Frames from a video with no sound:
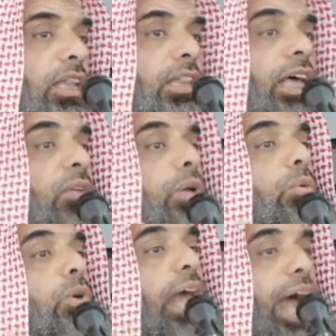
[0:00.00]
then we
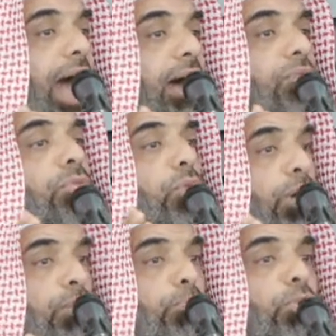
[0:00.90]
would have
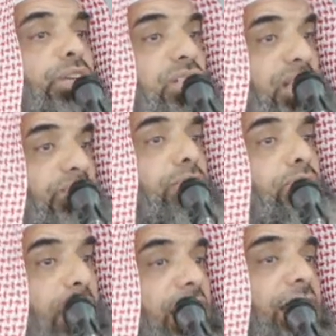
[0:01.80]

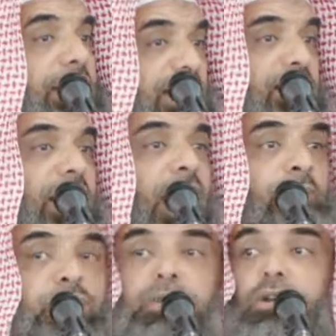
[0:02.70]
1.7 billion
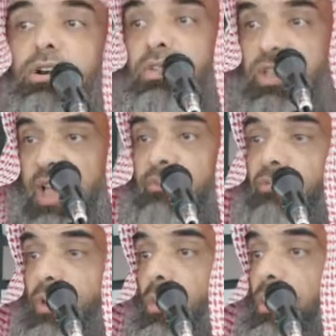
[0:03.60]
Islams, because
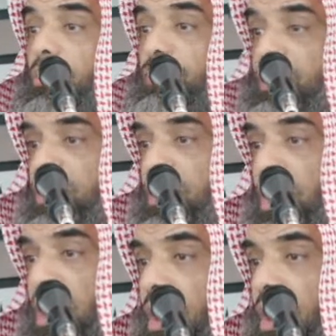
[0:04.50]
every one of us